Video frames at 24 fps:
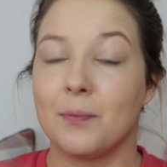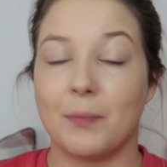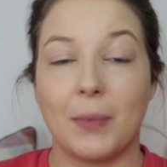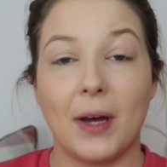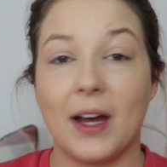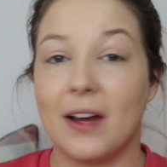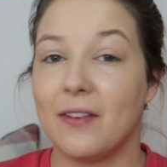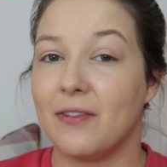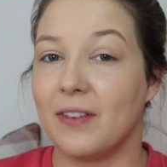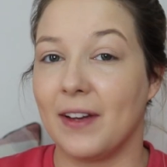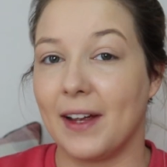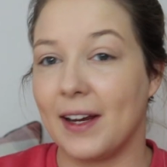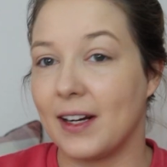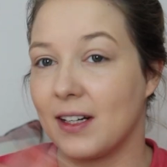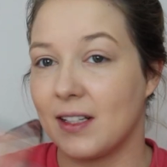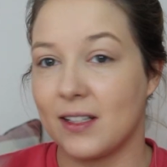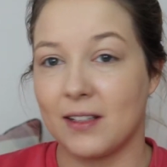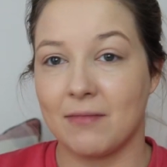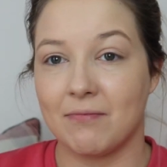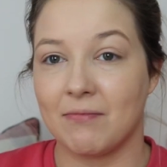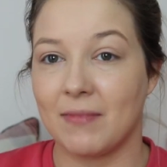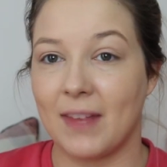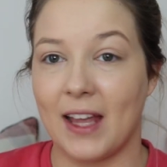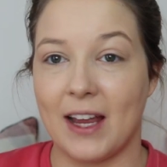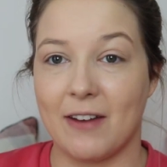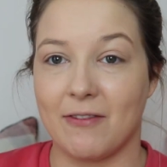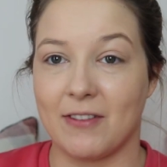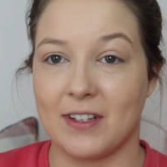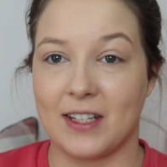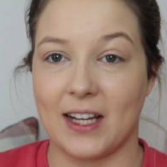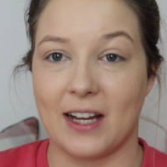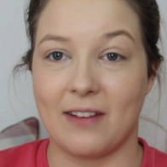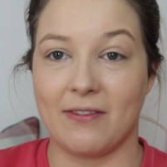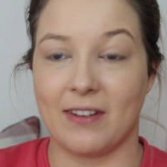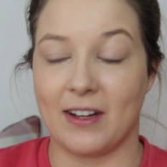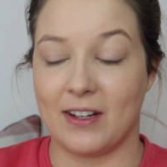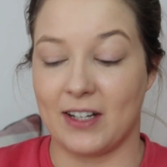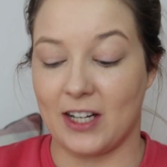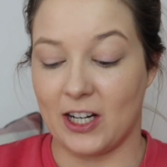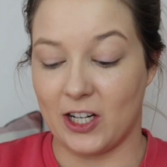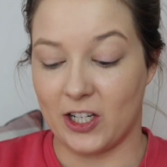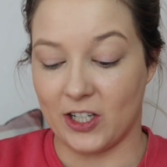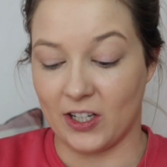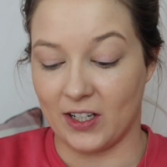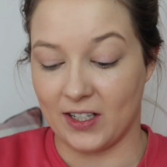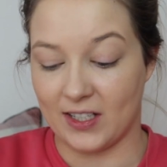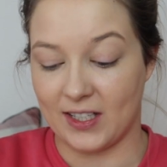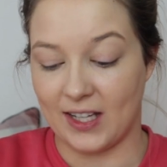Perfect everyday
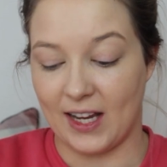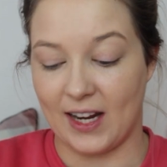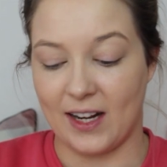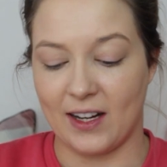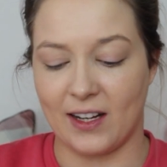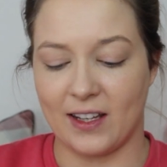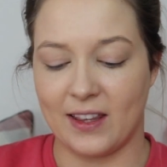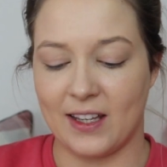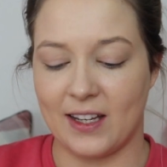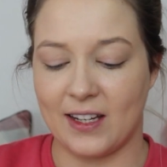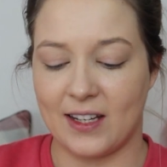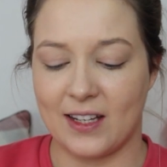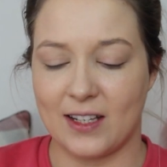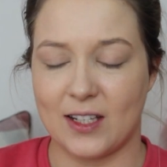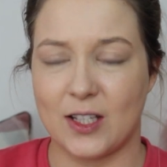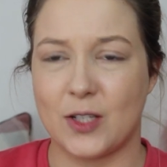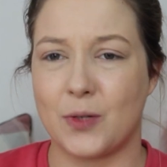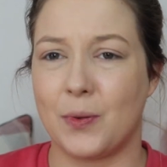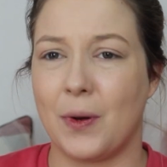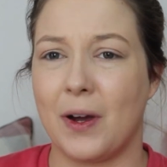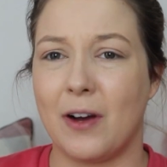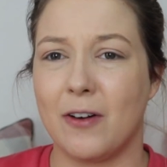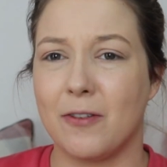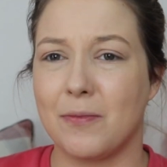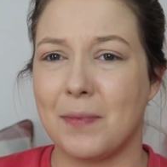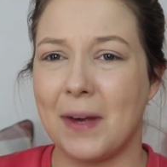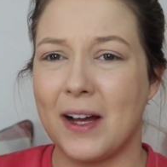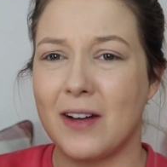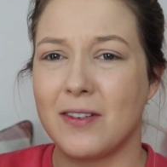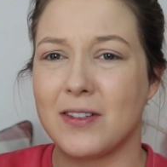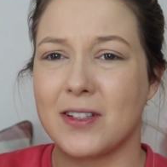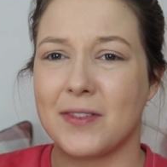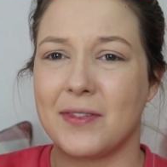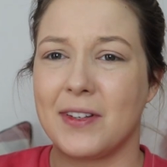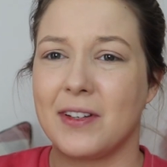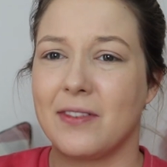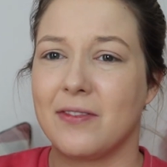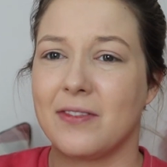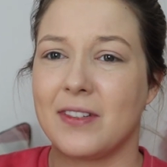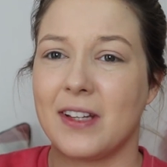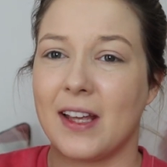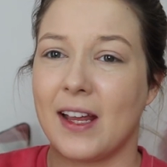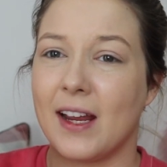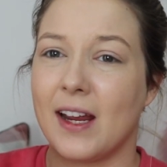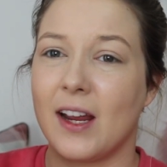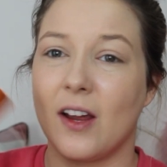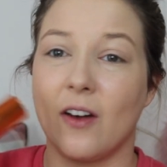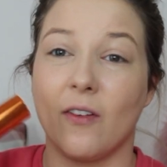foundation, I'd say, and I think it's twelve pounds
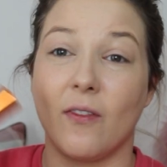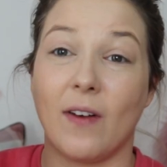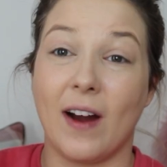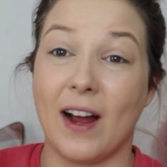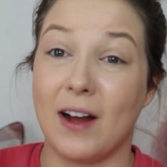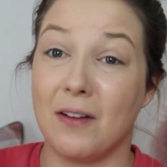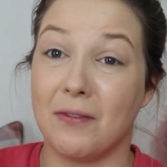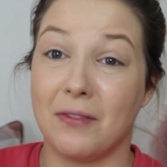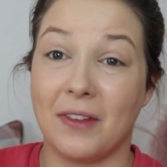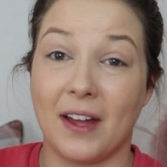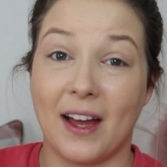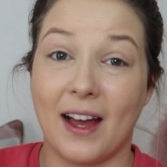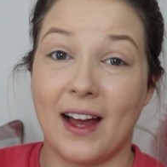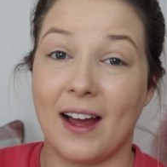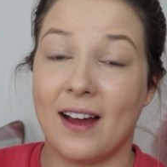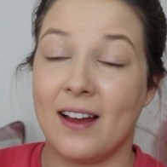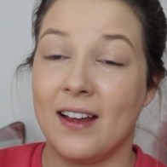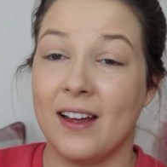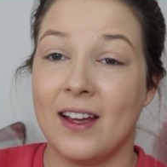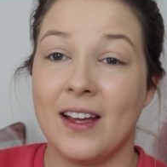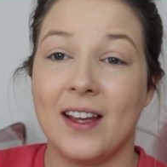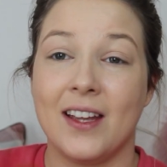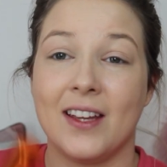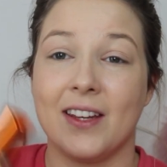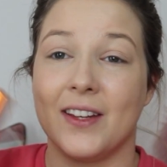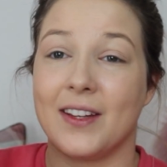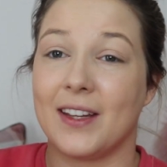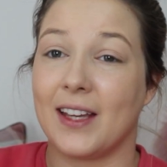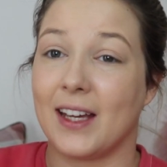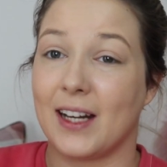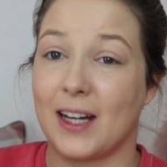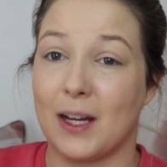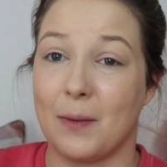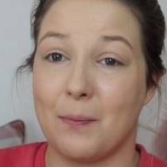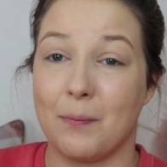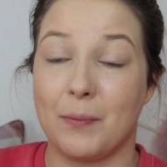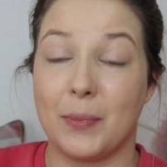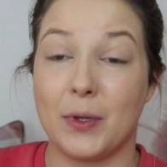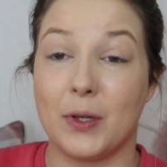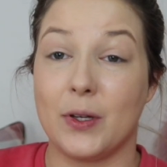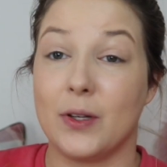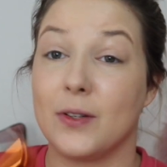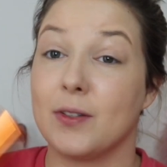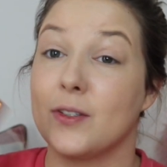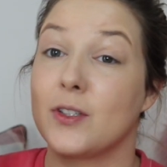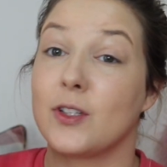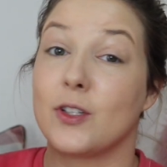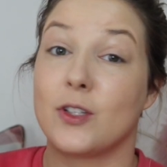fifty, around that. You can get it in
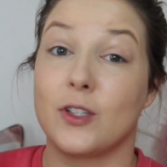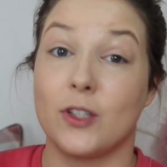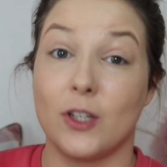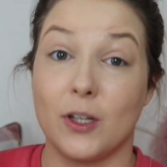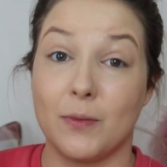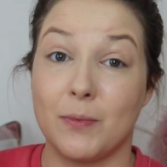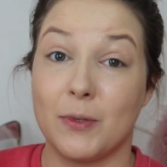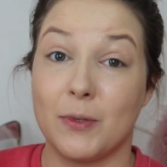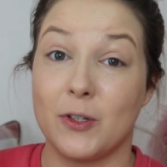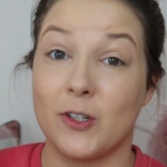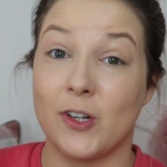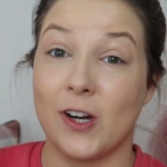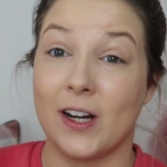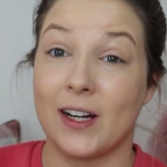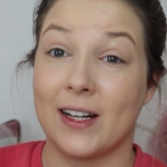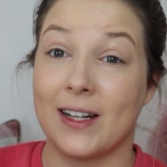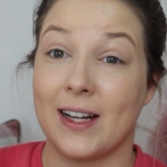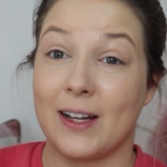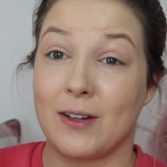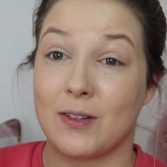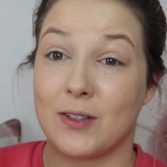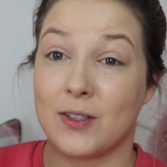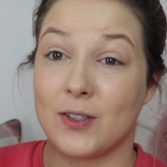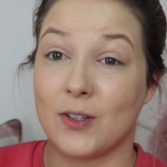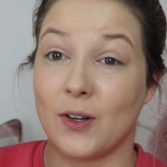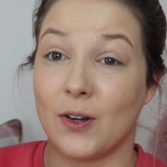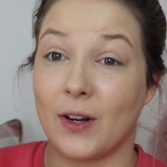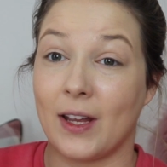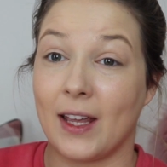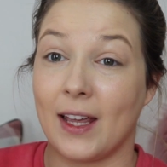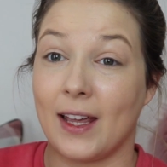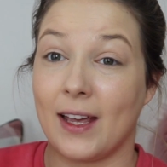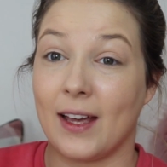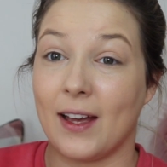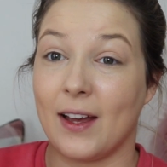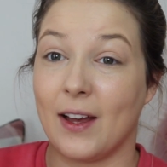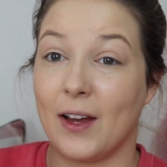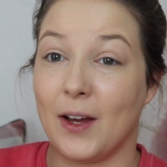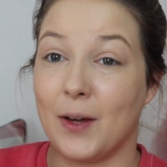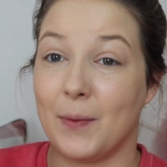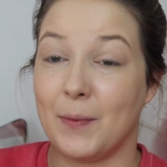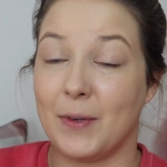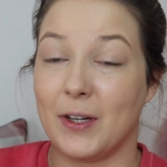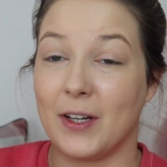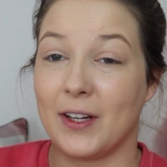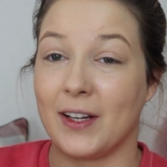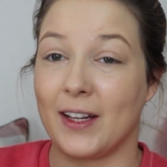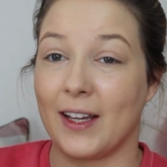Boots, Superdrug now stock it, um,
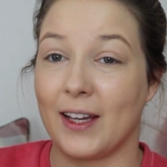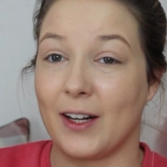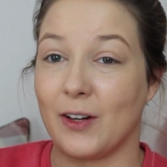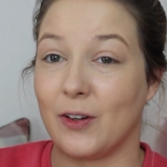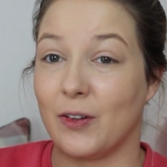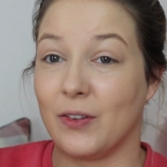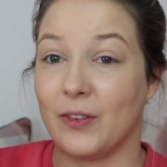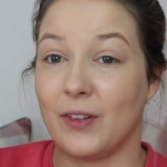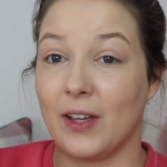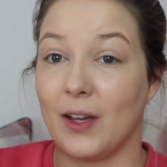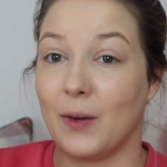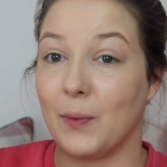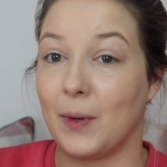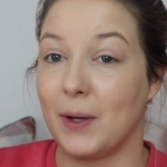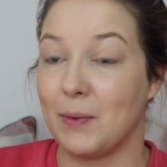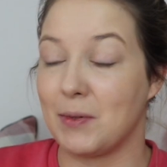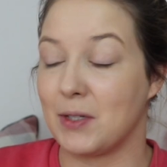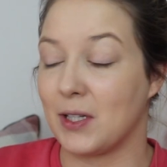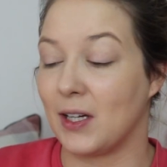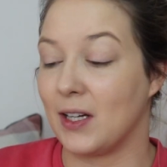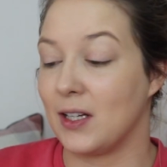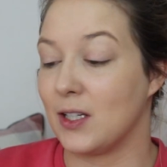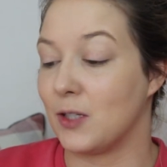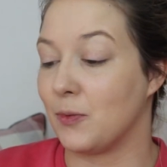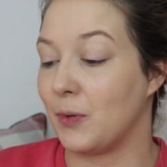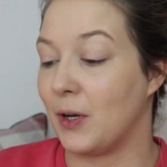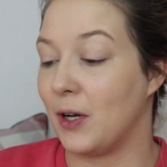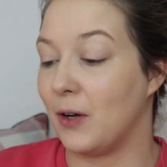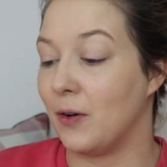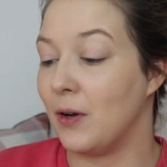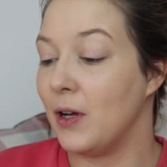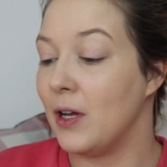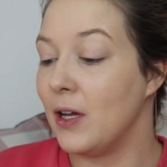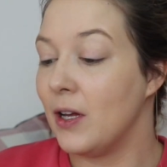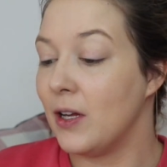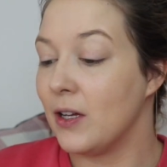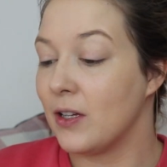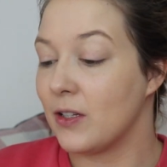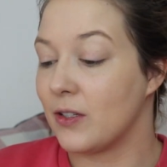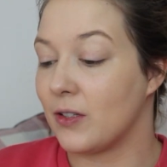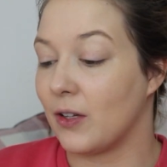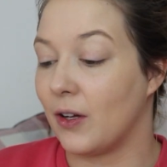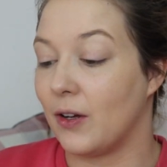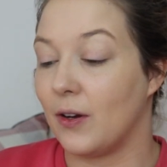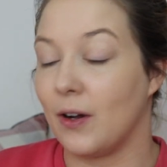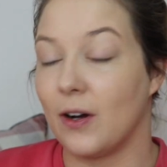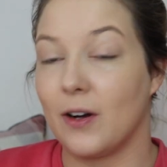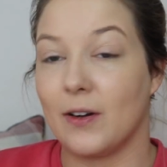and you can get it on their website as well.
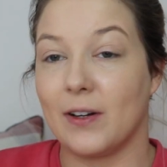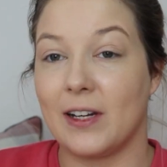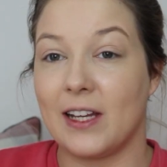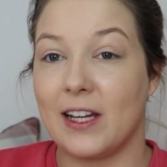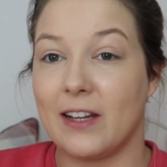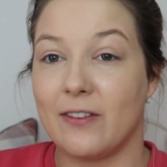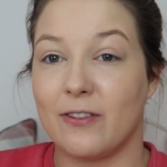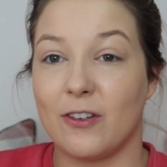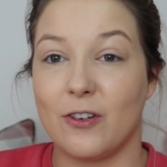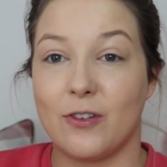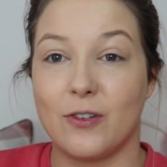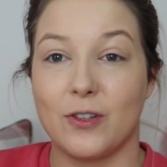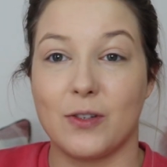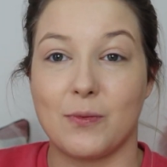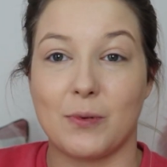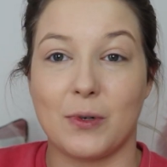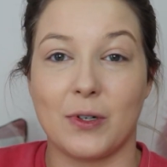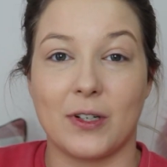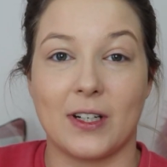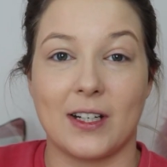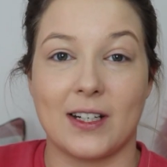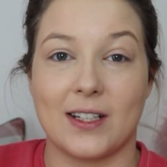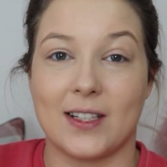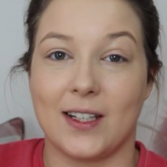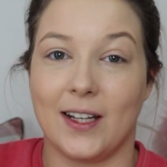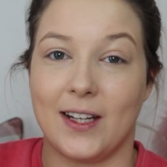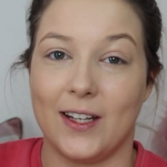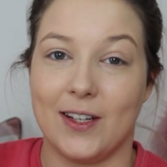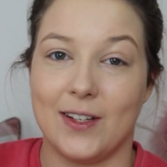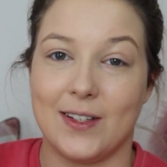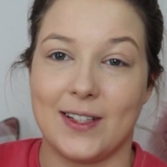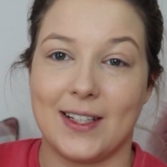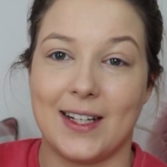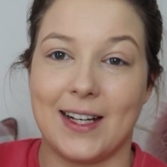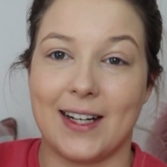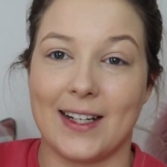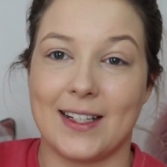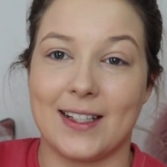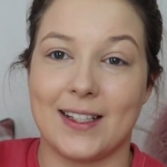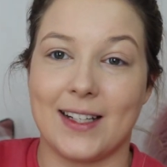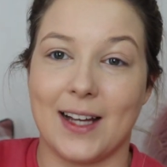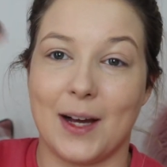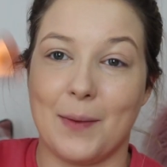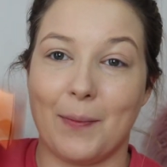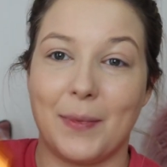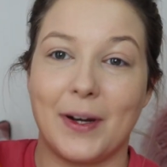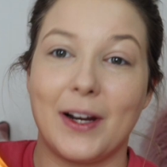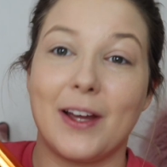So I'll leave all the products that I use linked
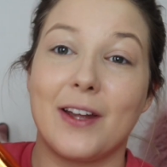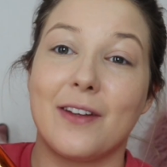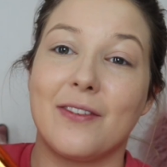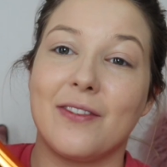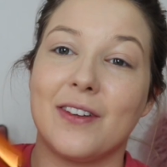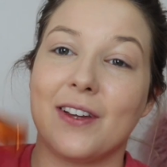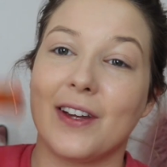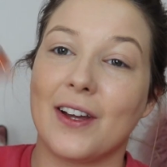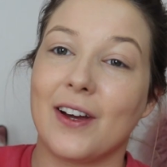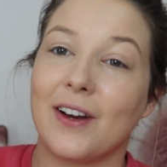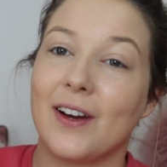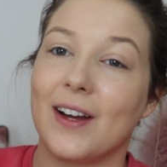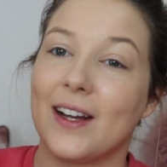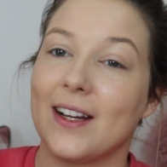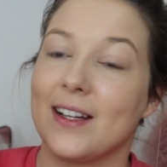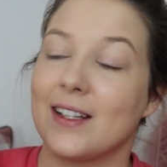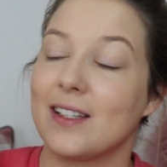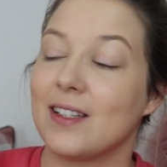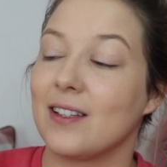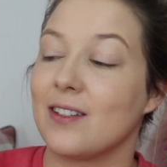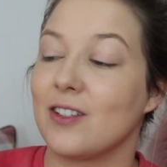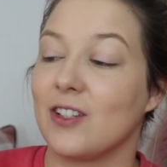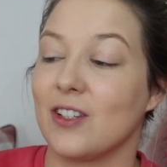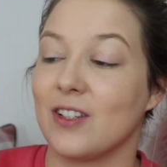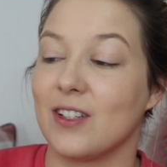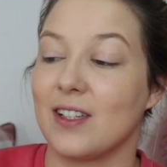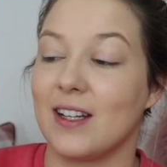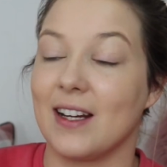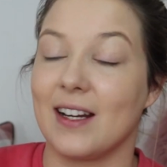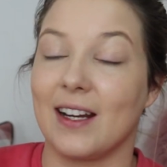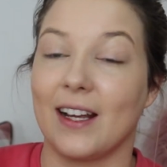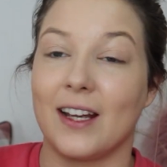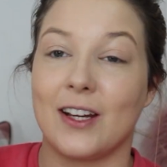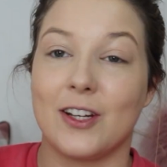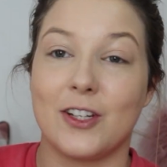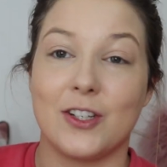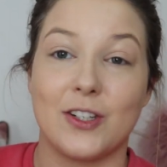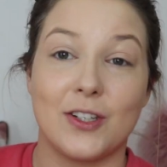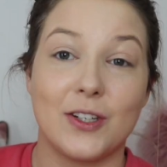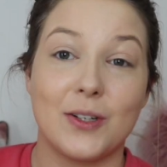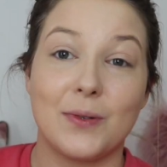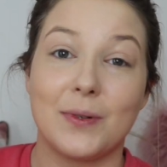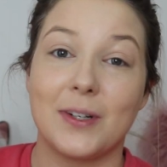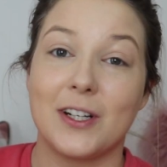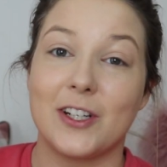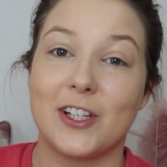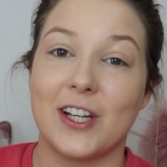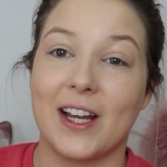down below for you guys, just in case you do
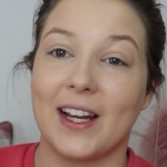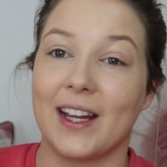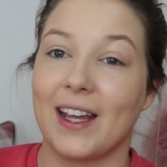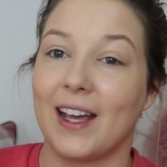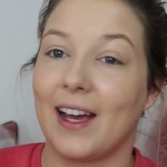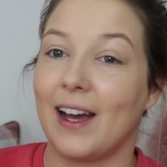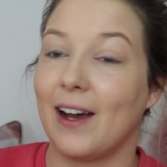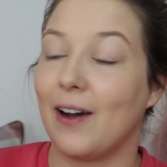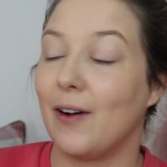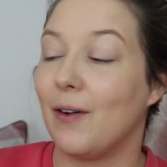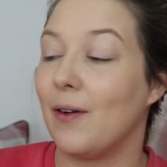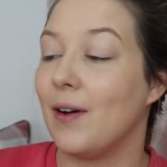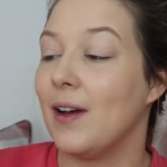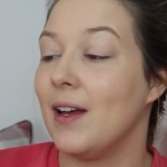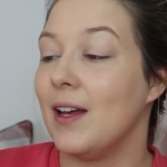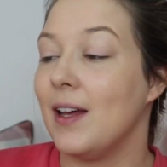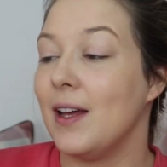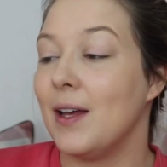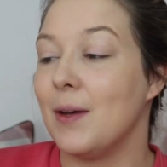want to check it out.